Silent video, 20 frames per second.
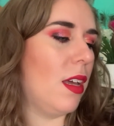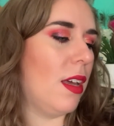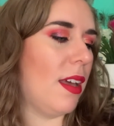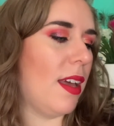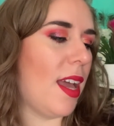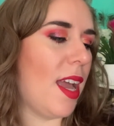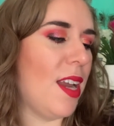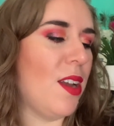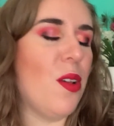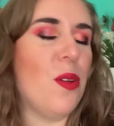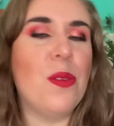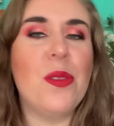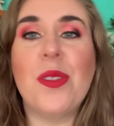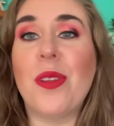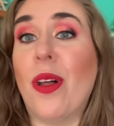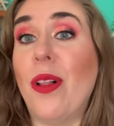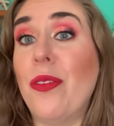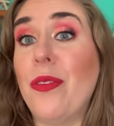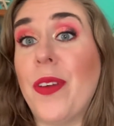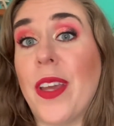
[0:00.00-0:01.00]
I know
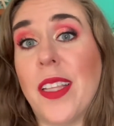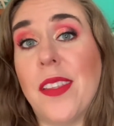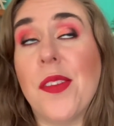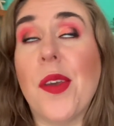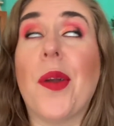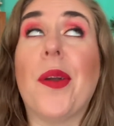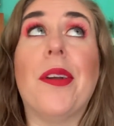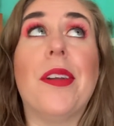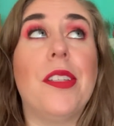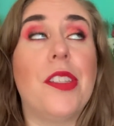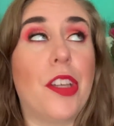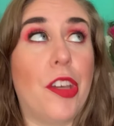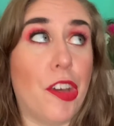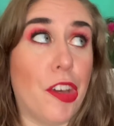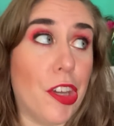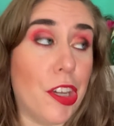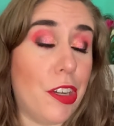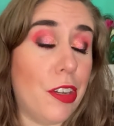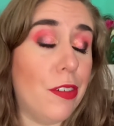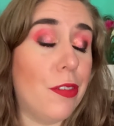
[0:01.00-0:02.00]
sulfates aren't
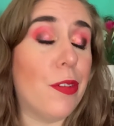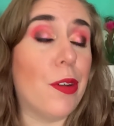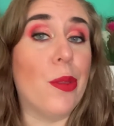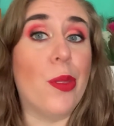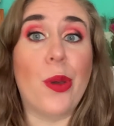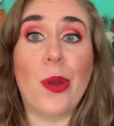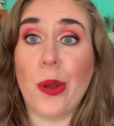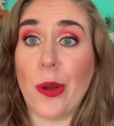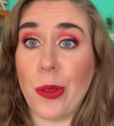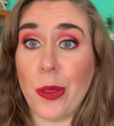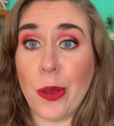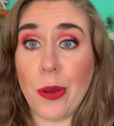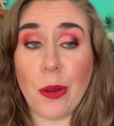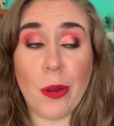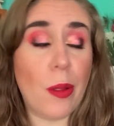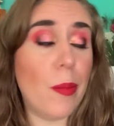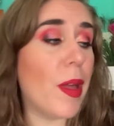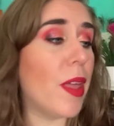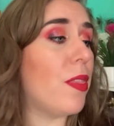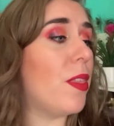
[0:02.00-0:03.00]
good for the curly
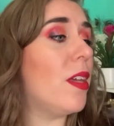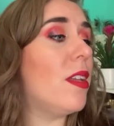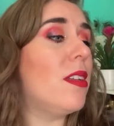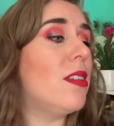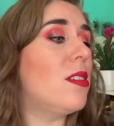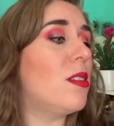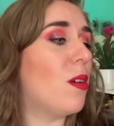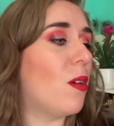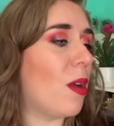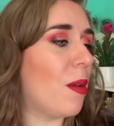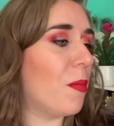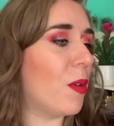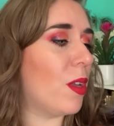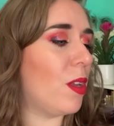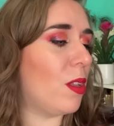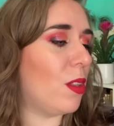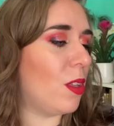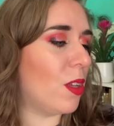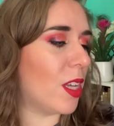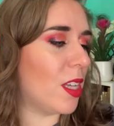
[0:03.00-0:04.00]
girl method, so I'm going to
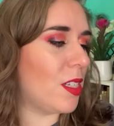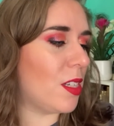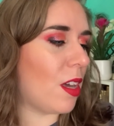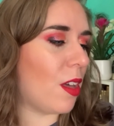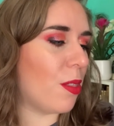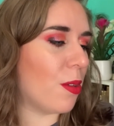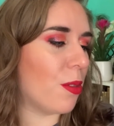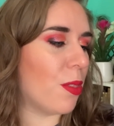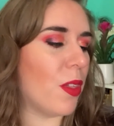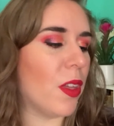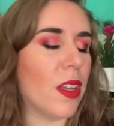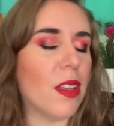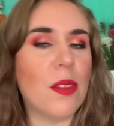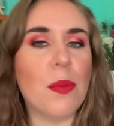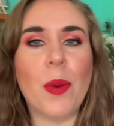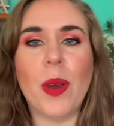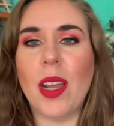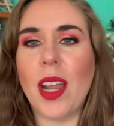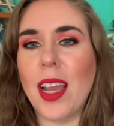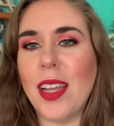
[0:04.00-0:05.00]
look into other things,
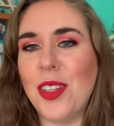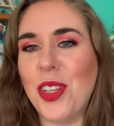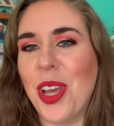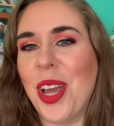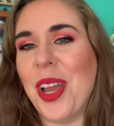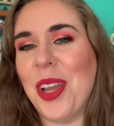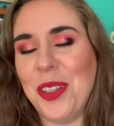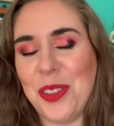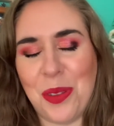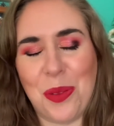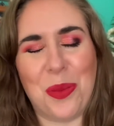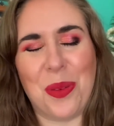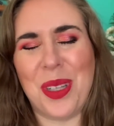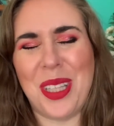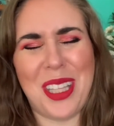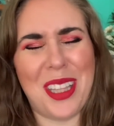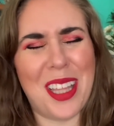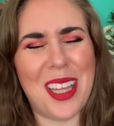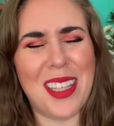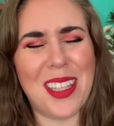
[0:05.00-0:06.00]
but I do really
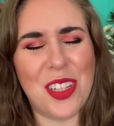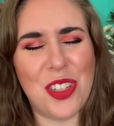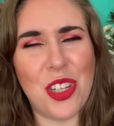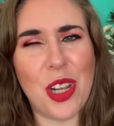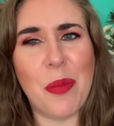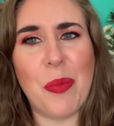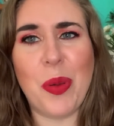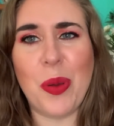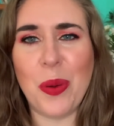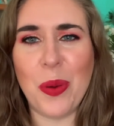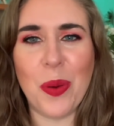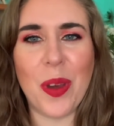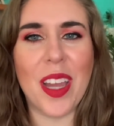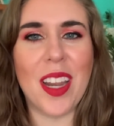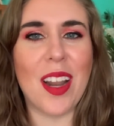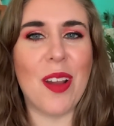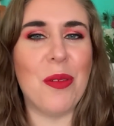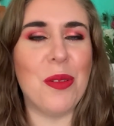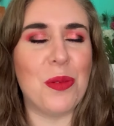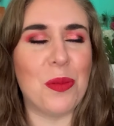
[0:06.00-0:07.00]
like the shampoo, and
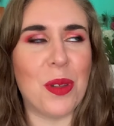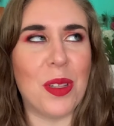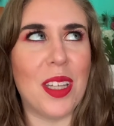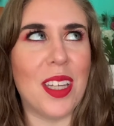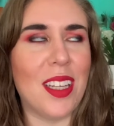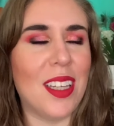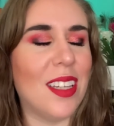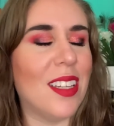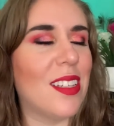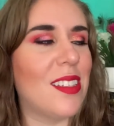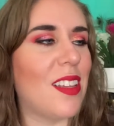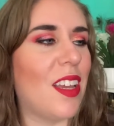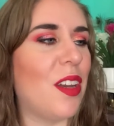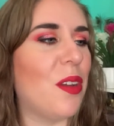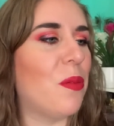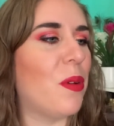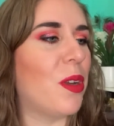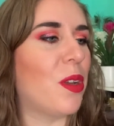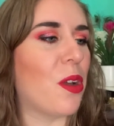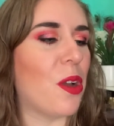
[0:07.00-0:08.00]
I was really excited
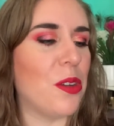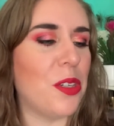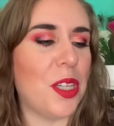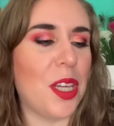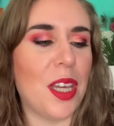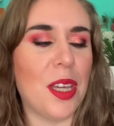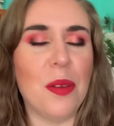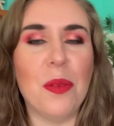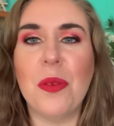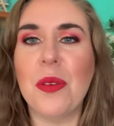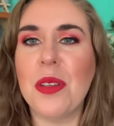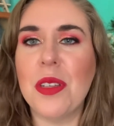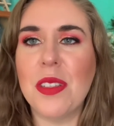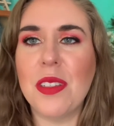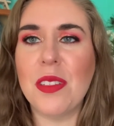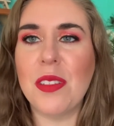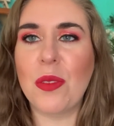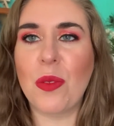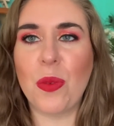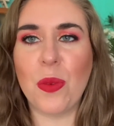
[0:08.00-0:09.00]
when Garnier
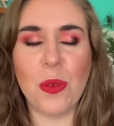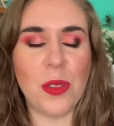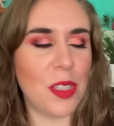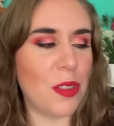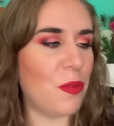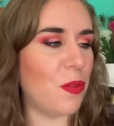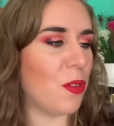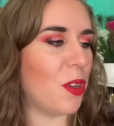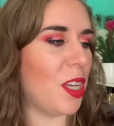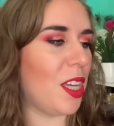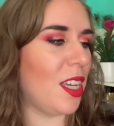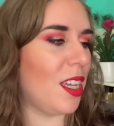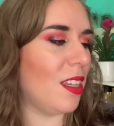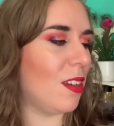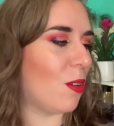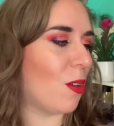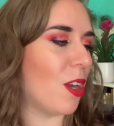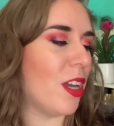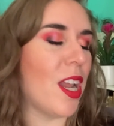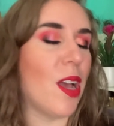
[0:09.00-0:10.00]
was cruelty-free,
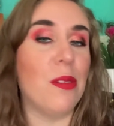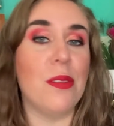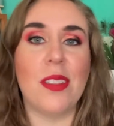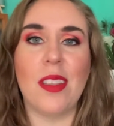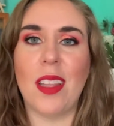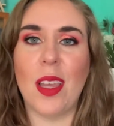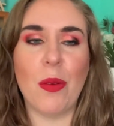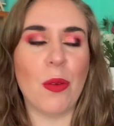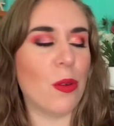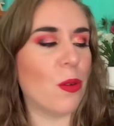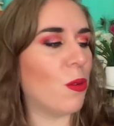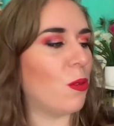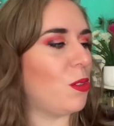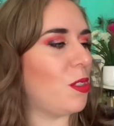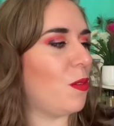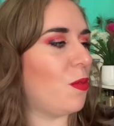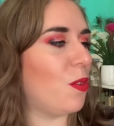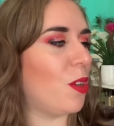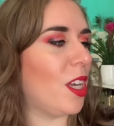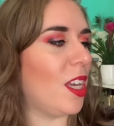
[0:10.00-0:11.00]
or announced that they were
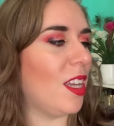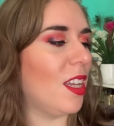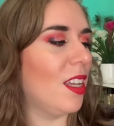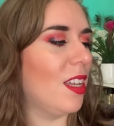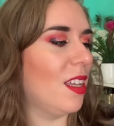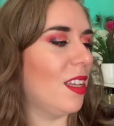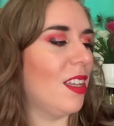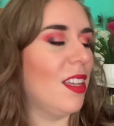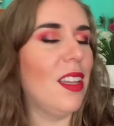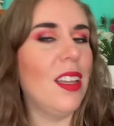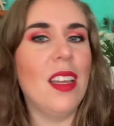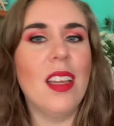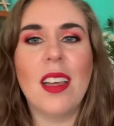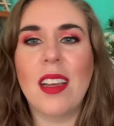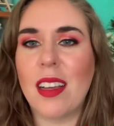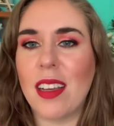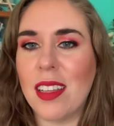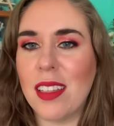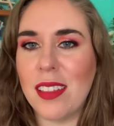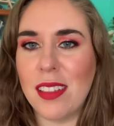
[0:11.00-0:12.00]
cruelty-free,
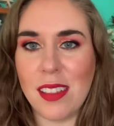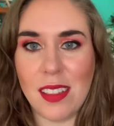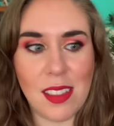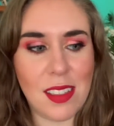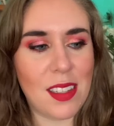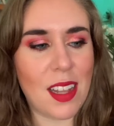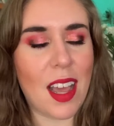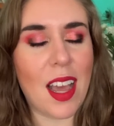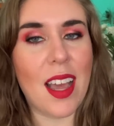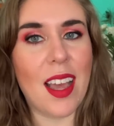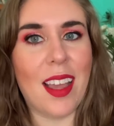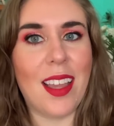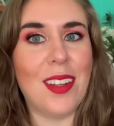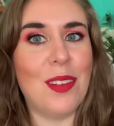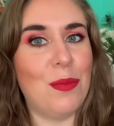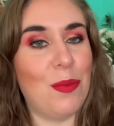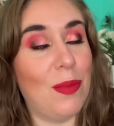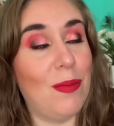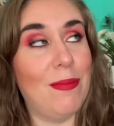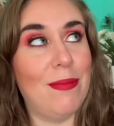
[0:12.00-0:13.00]
because I
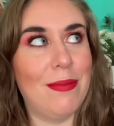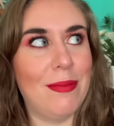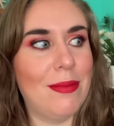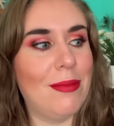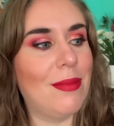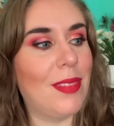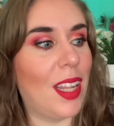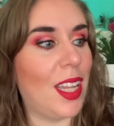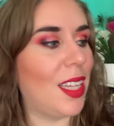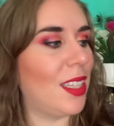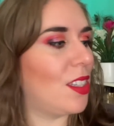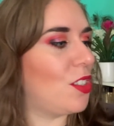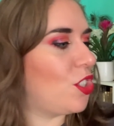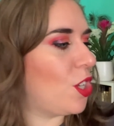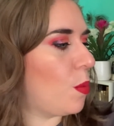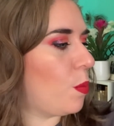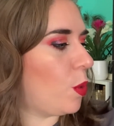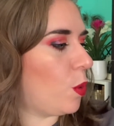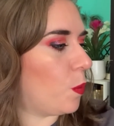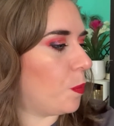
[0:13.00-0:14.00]
like the
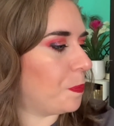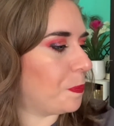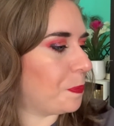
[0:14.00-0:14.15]
shampoo.